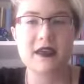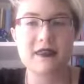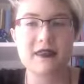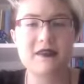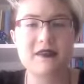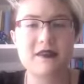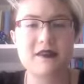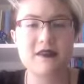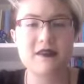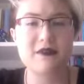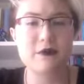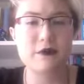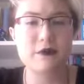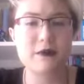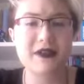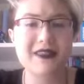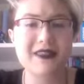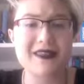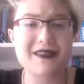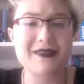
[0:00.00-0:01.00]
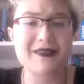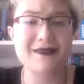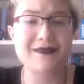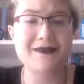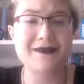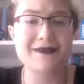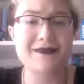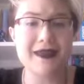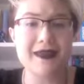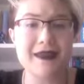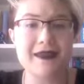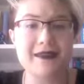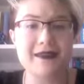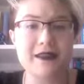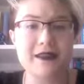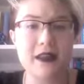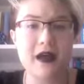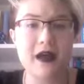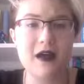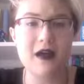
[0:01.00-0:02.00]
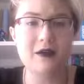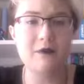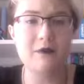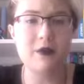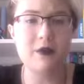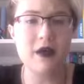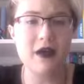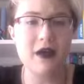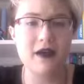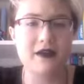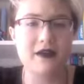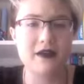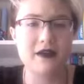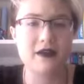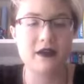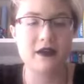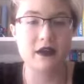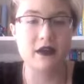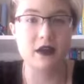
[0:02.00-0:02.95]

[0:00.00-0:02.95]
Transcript: this is a really stinking long book.